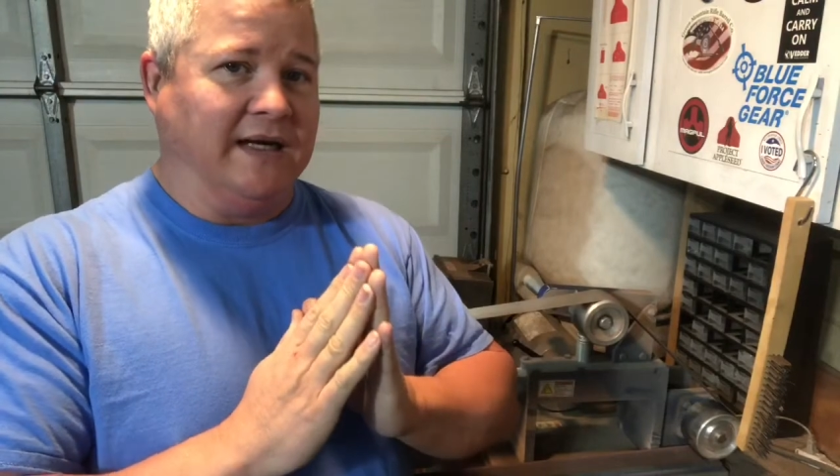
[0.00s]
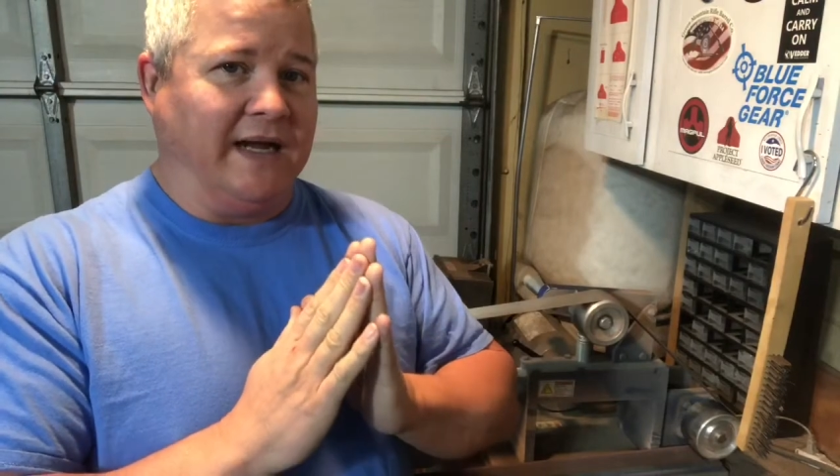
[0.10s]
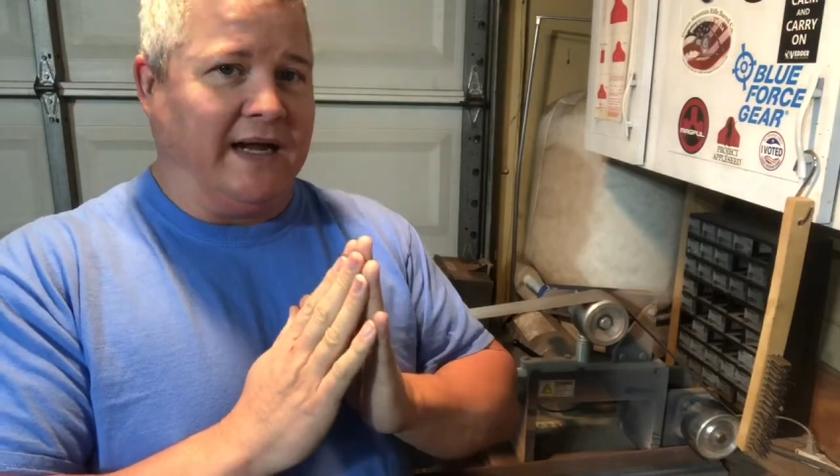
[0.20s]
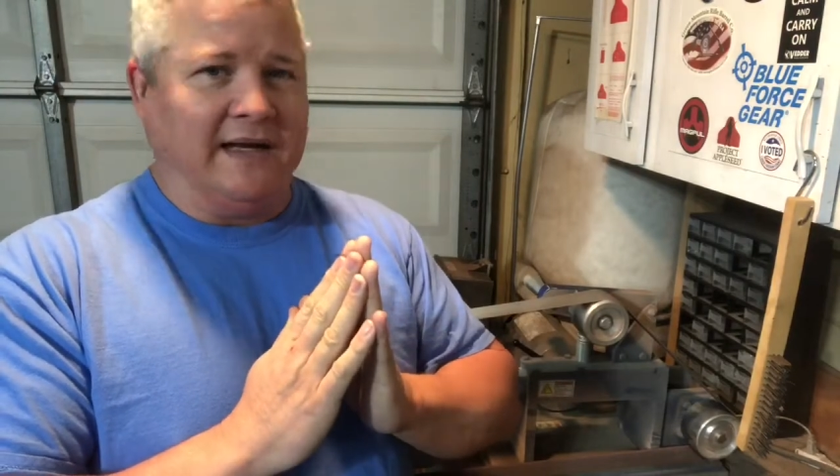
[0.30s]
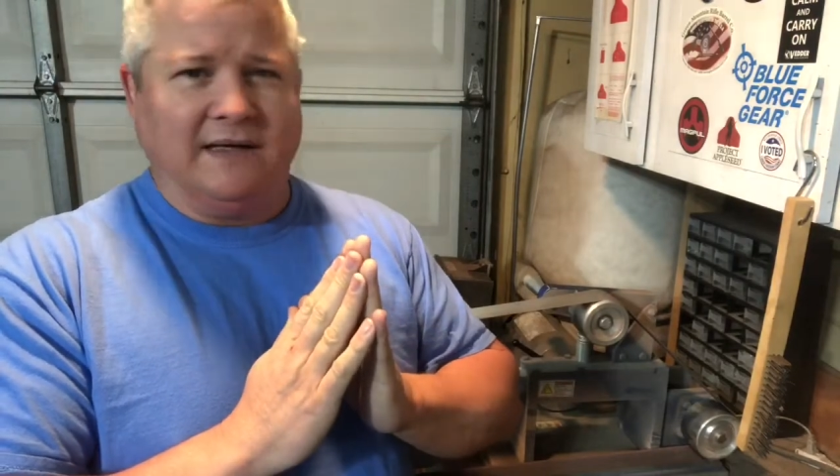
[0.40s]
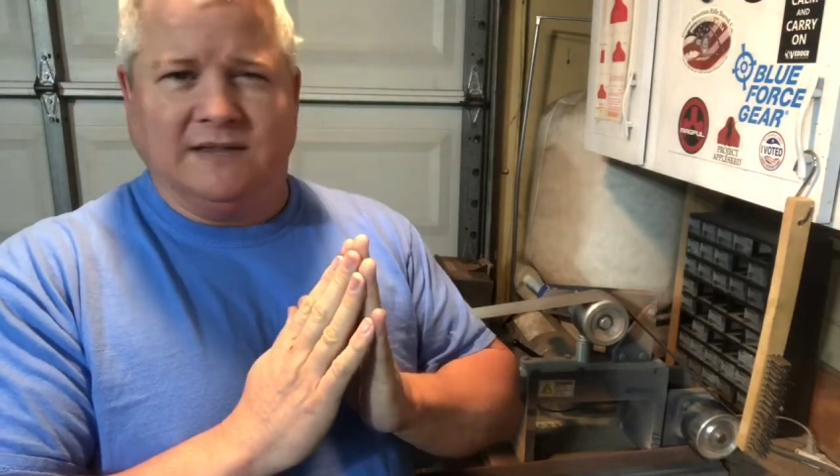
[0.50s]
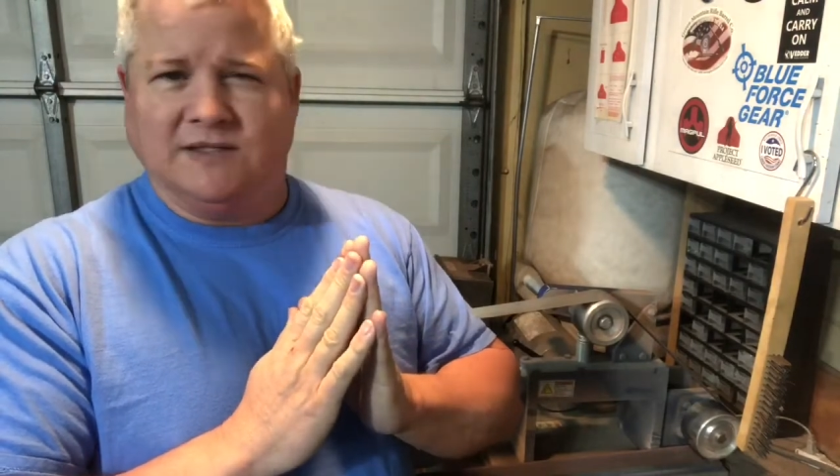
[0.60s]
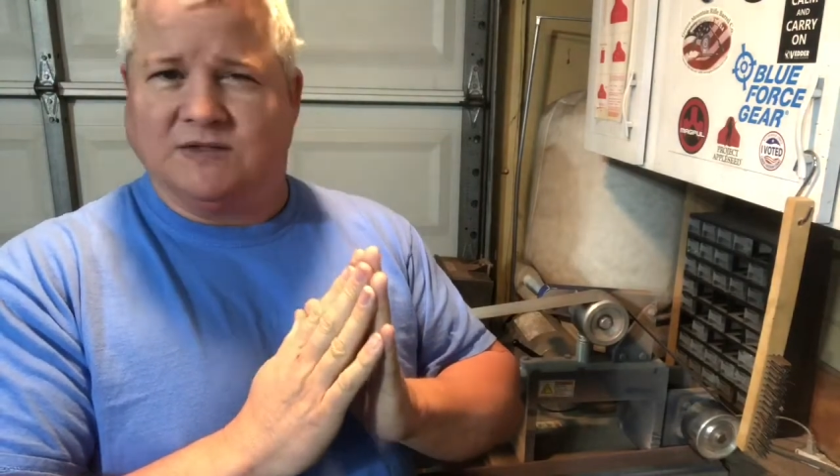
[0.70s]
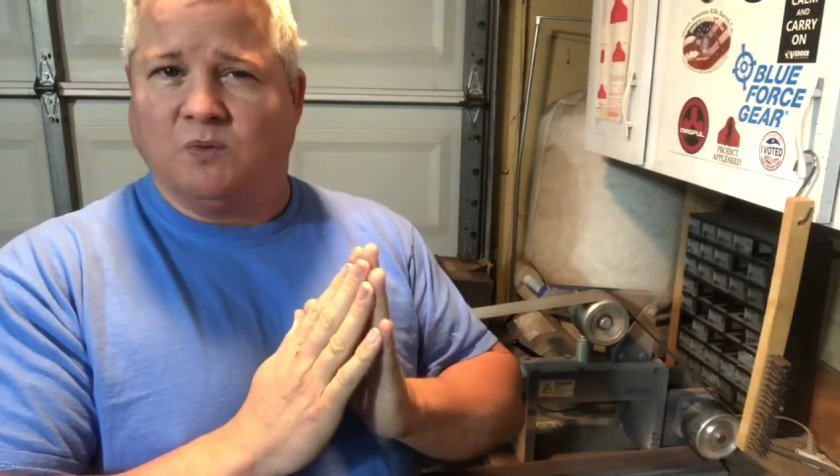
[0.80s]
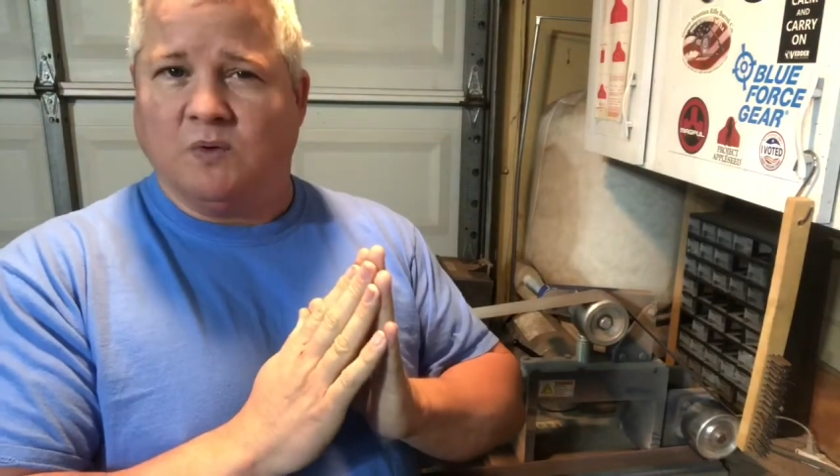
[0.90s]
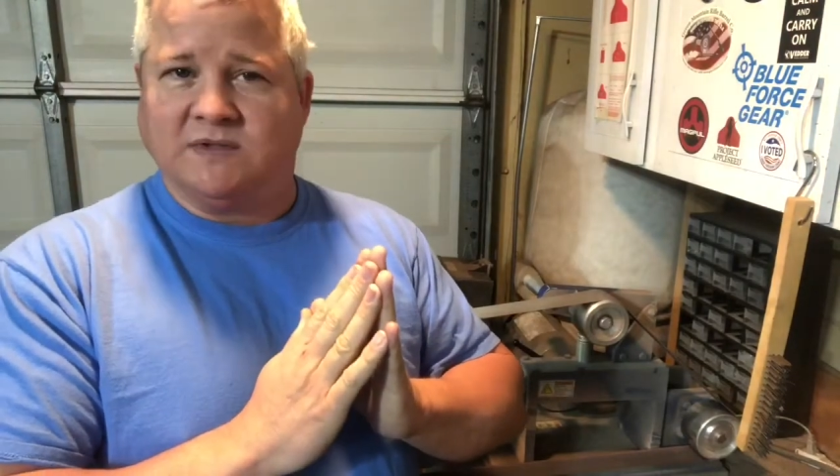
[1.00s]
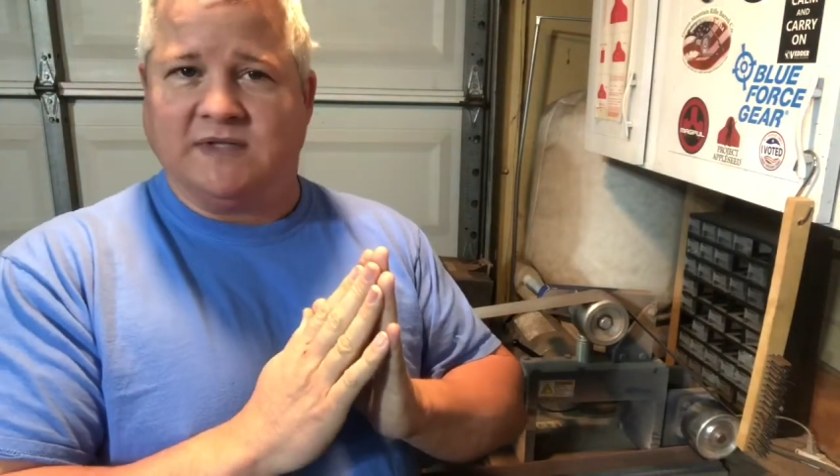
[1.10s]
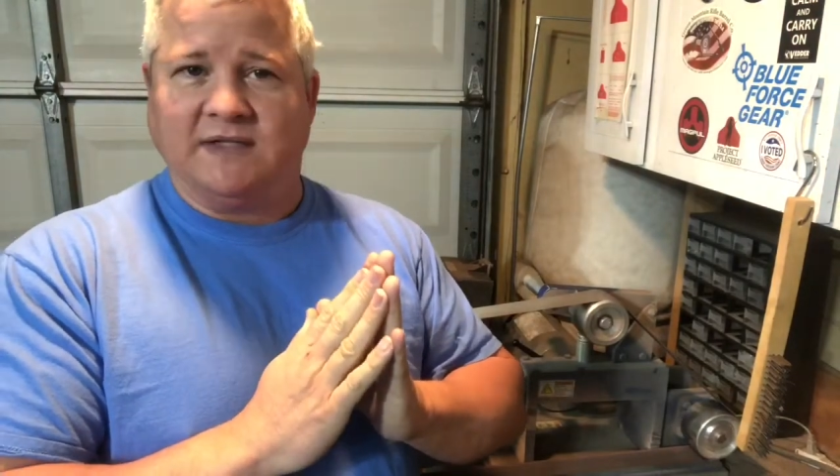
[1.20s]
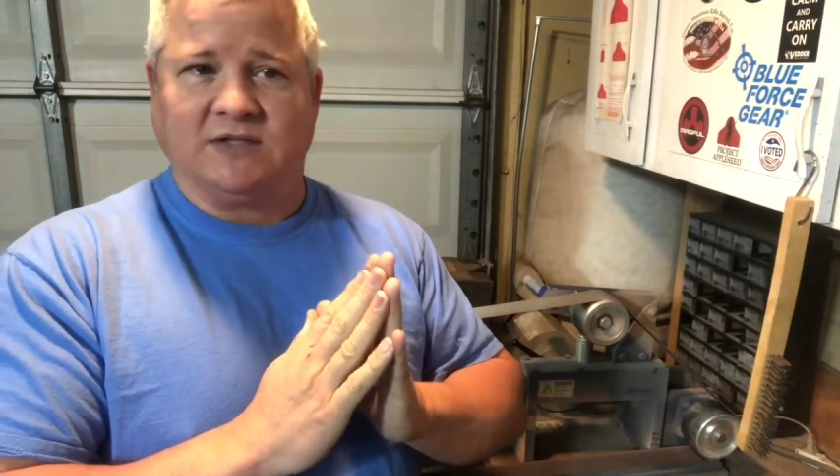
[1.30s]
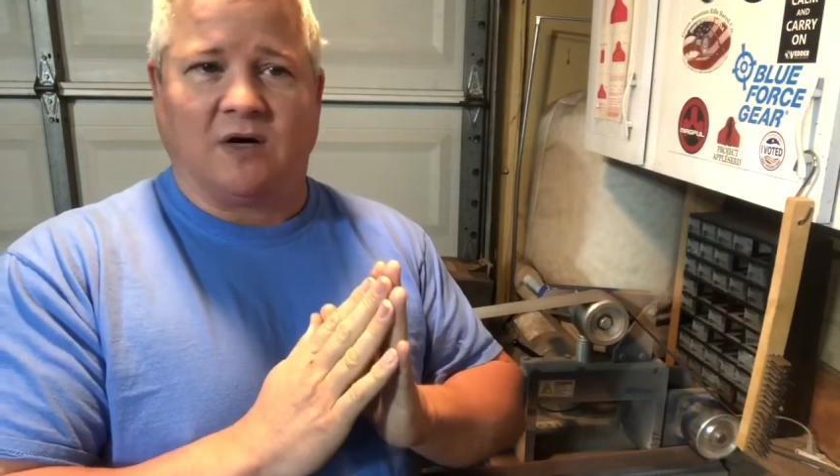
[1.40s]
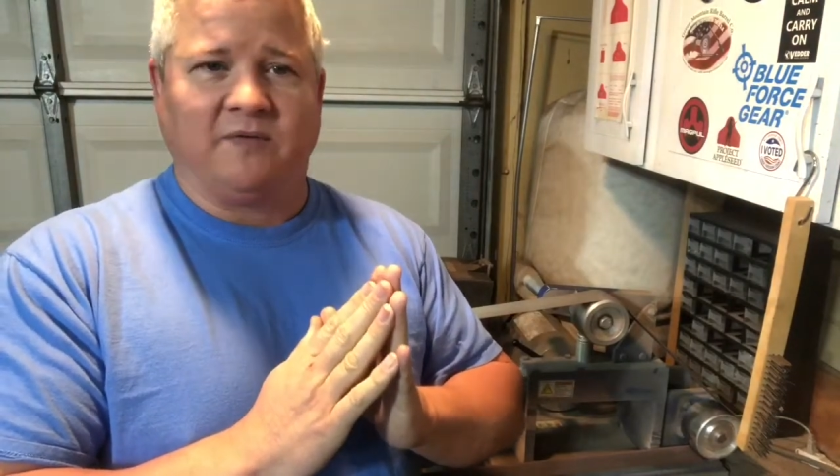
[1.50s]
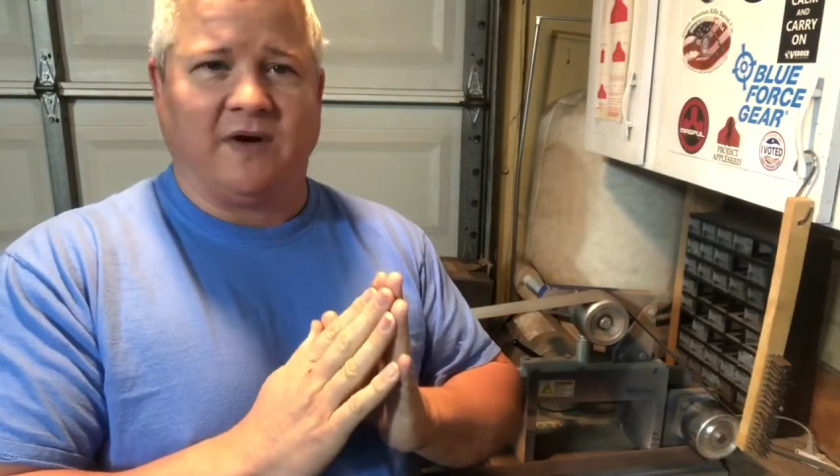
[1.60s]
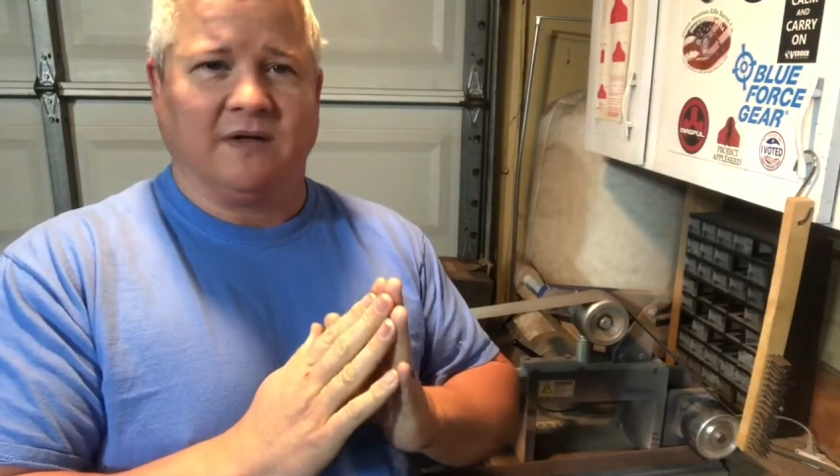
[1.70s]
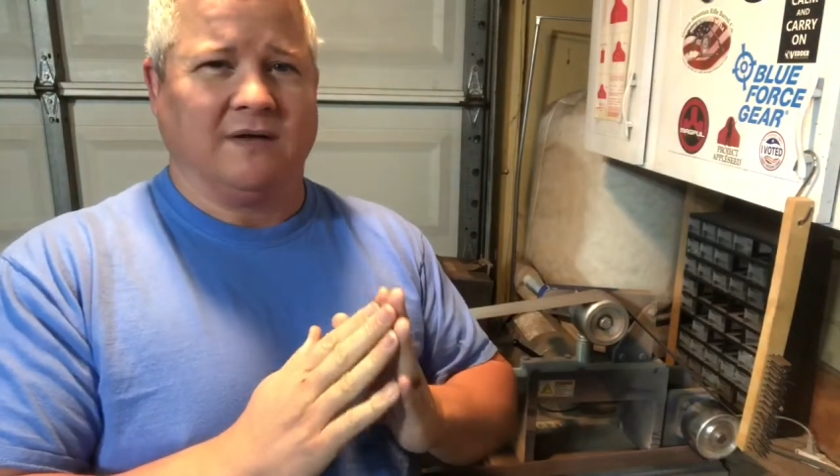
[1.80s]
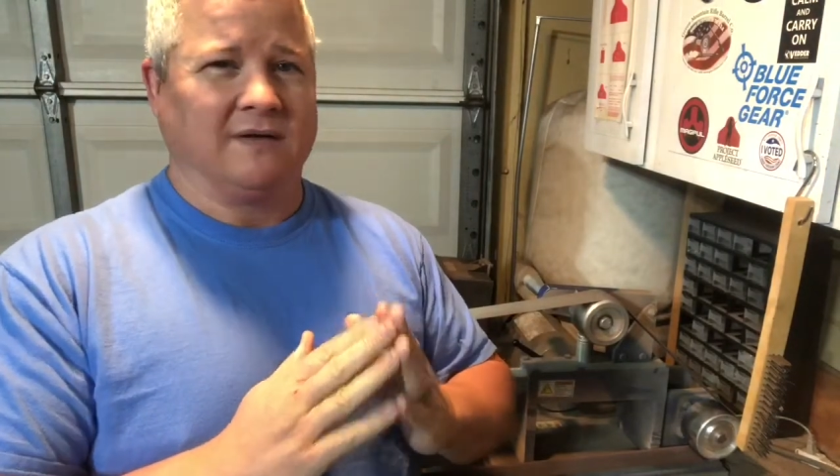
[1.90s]
and it just won't stay sharp
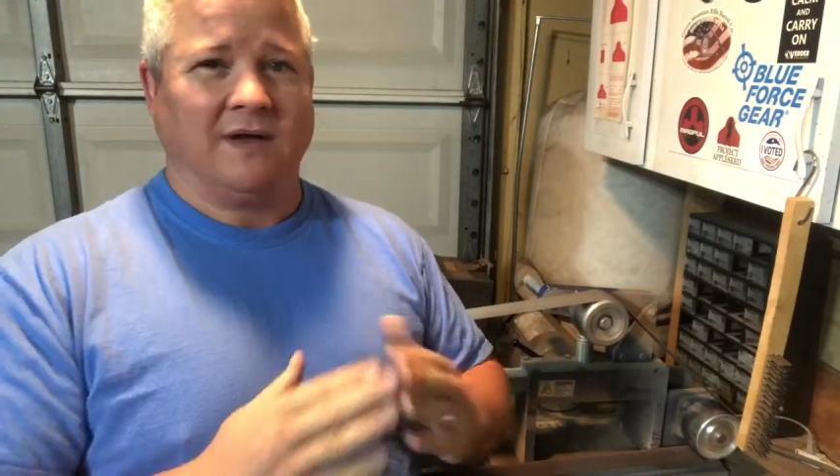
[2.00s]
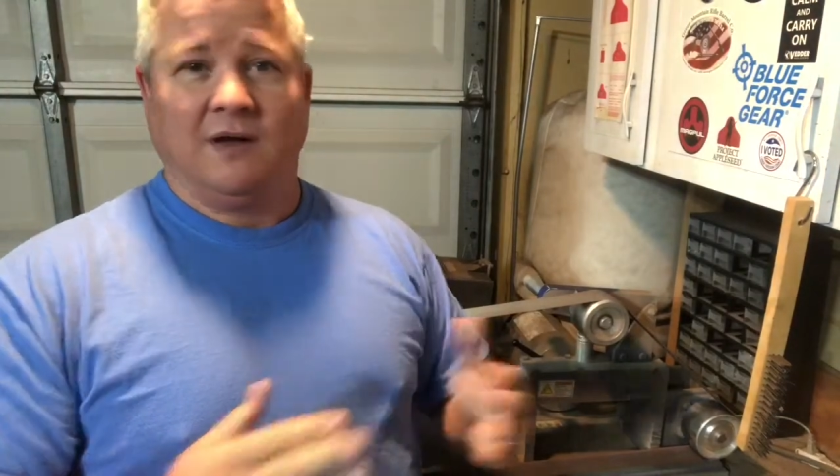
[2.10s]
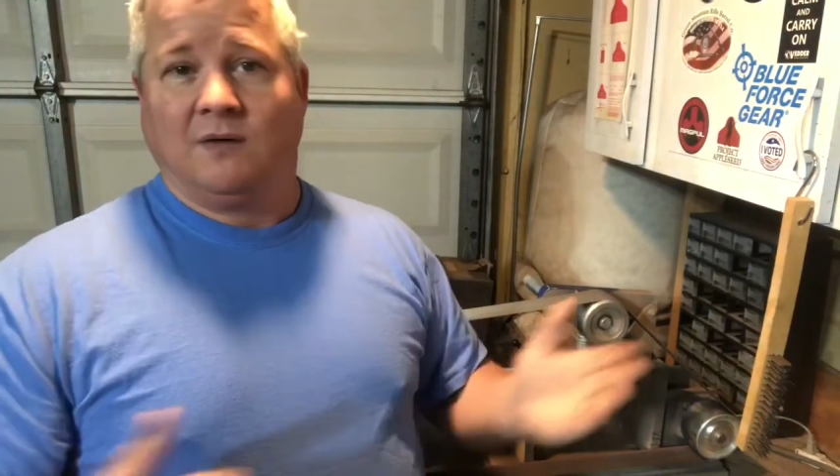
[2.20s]
very long,